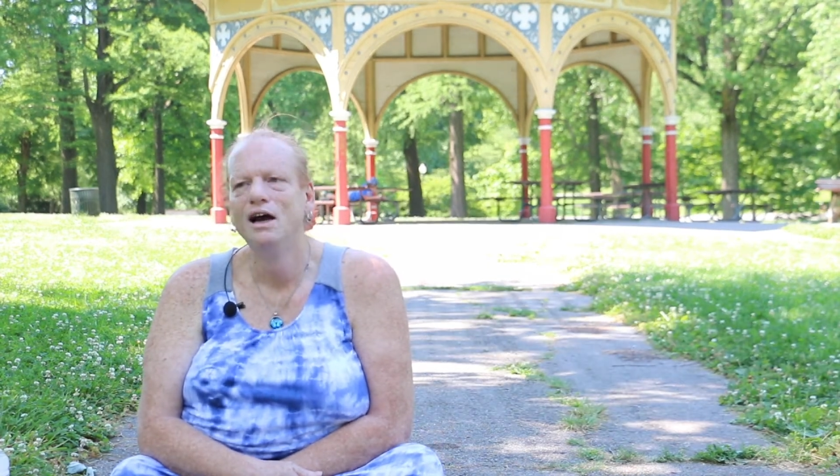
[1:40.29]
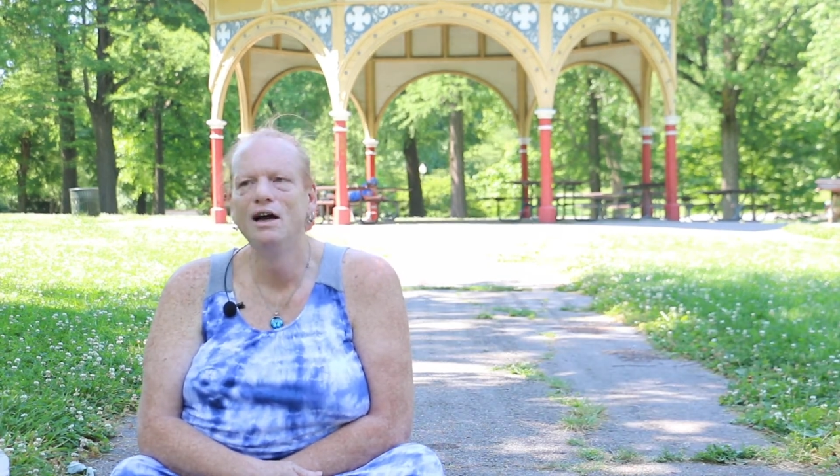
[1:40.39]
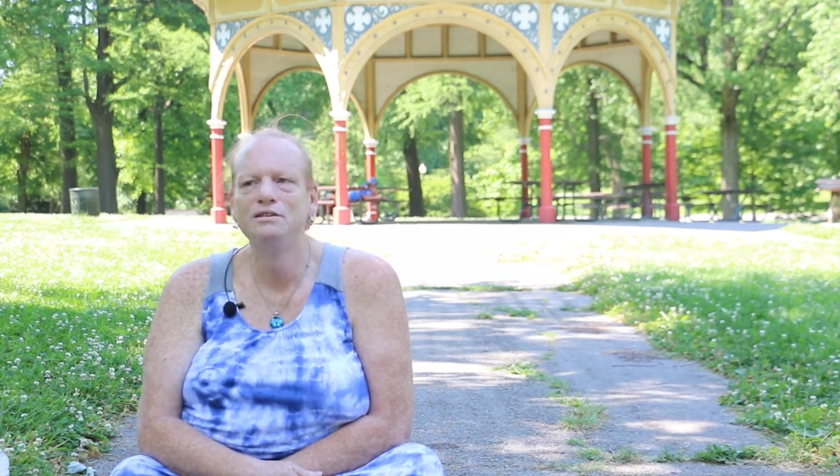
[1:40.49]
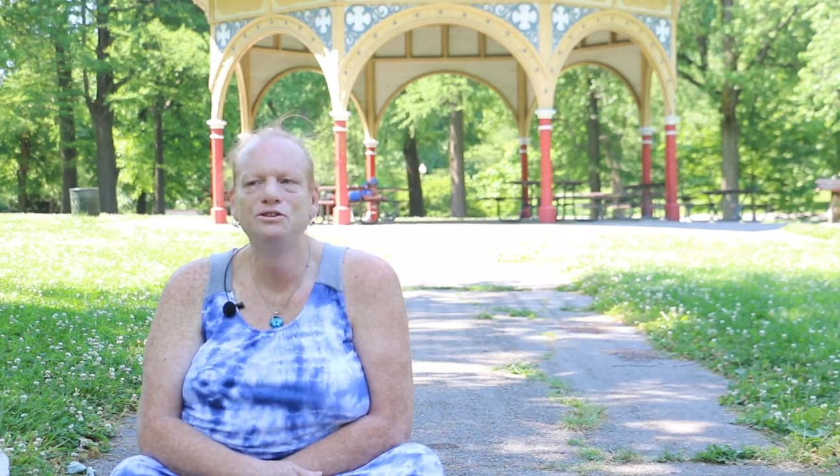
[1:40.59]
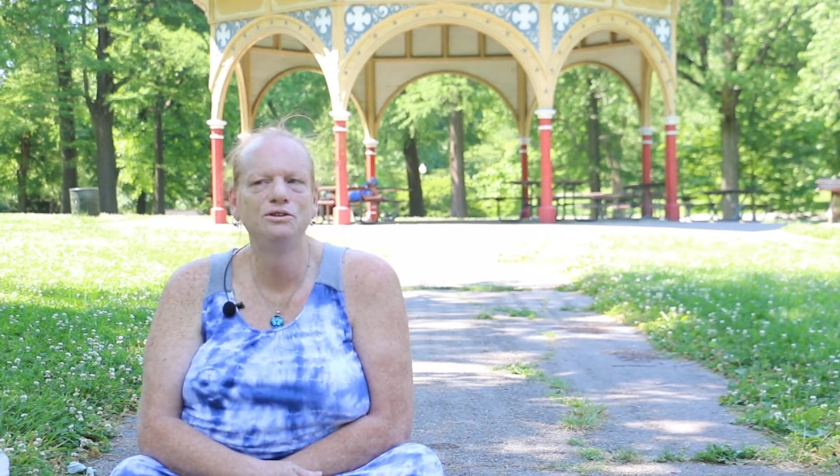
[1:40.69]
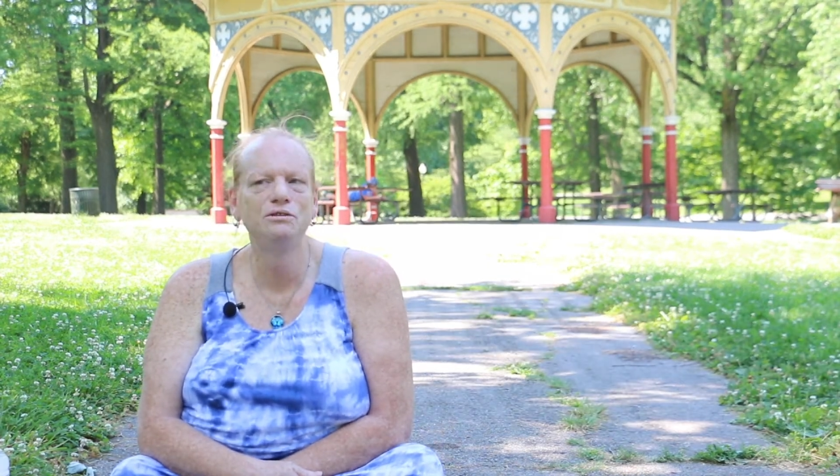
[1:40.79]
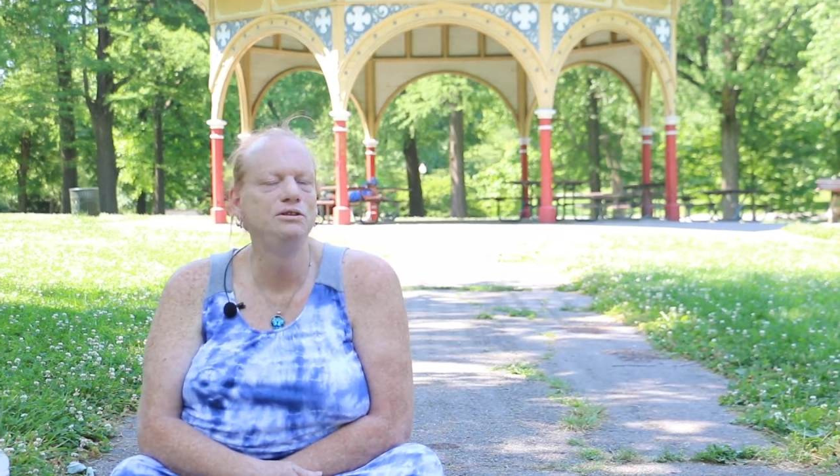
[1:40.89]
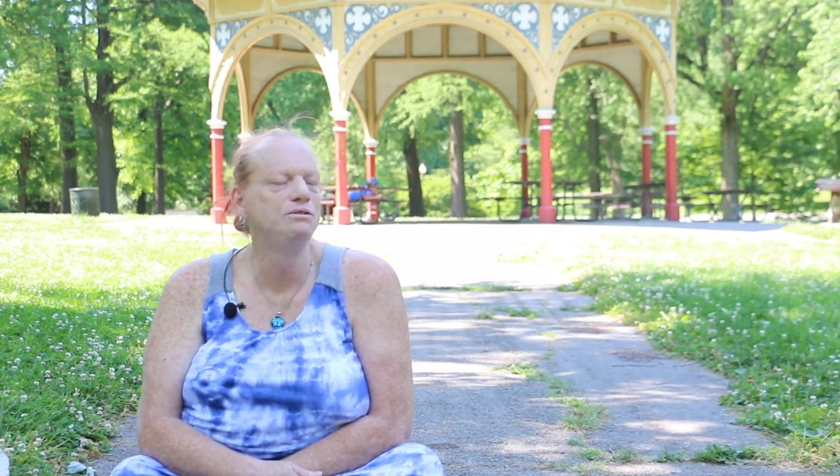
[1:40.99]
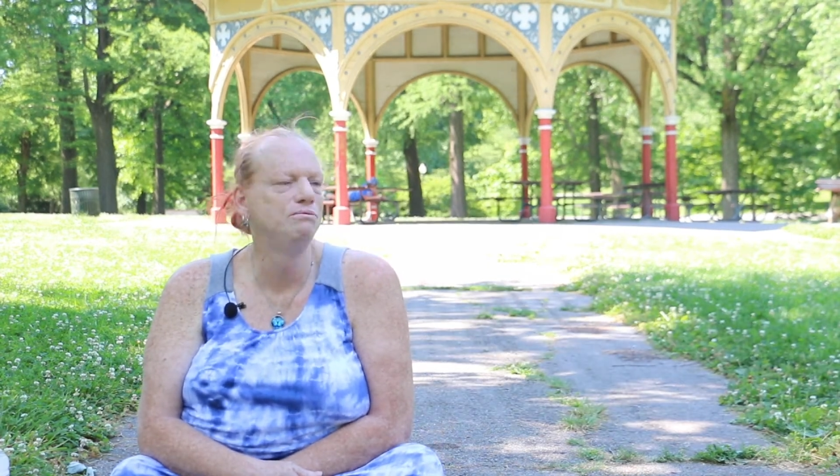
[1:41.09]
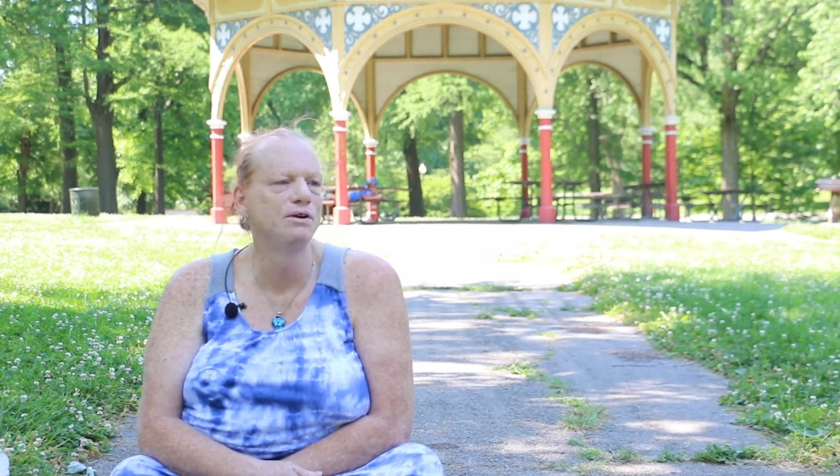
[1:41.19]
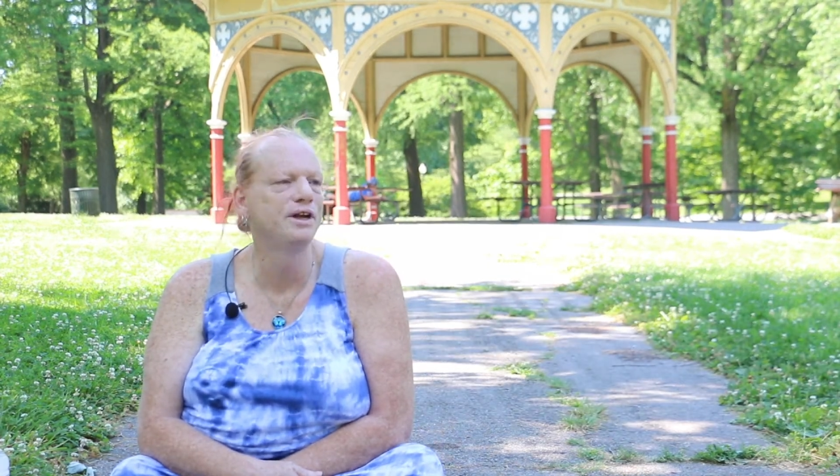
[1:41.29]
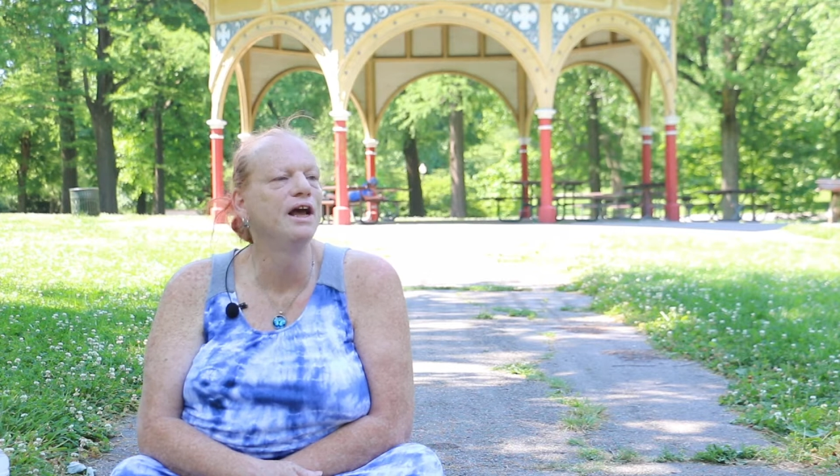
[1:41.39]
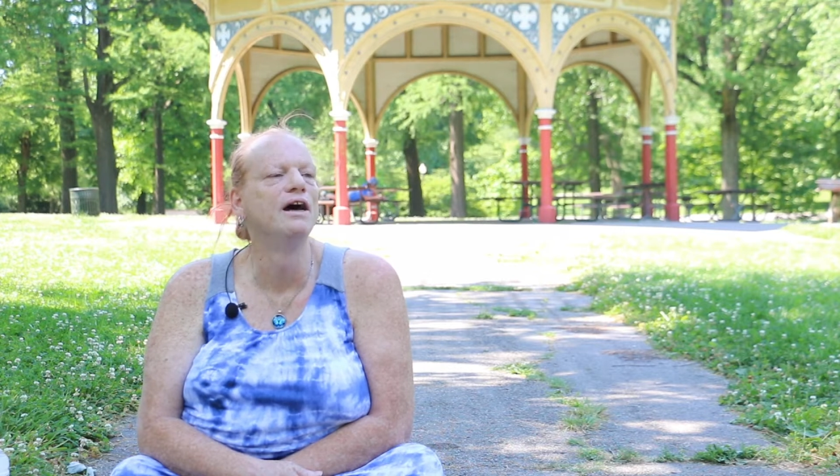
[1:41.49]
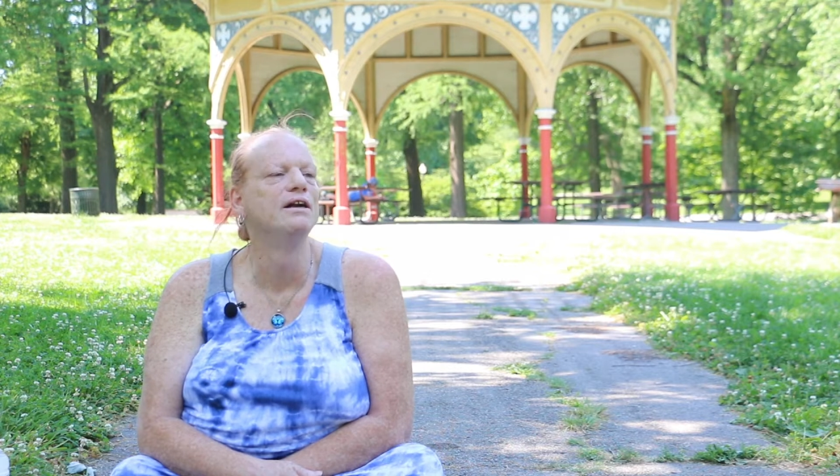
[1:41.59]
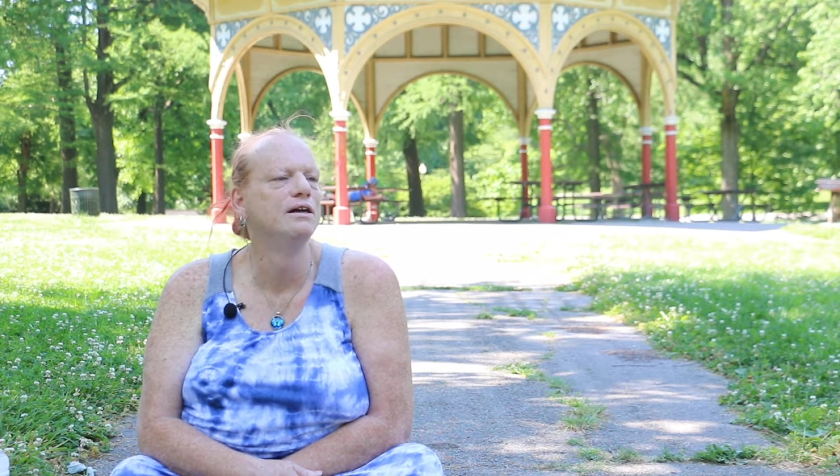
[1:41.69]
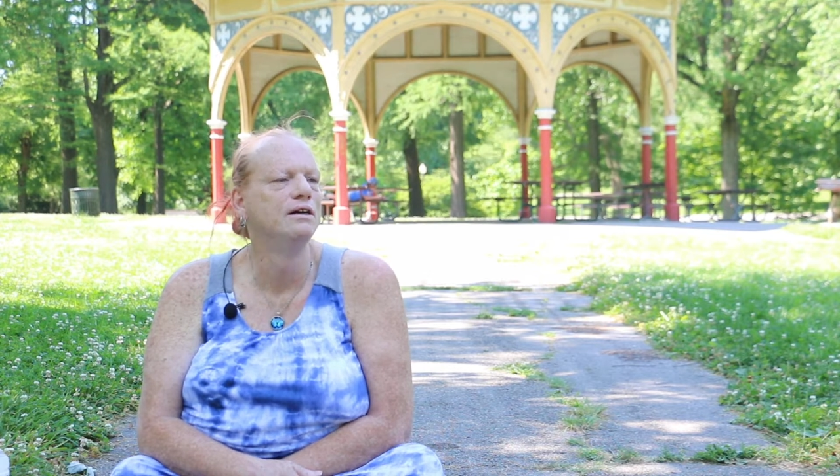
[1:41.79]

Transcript: and soon you forget.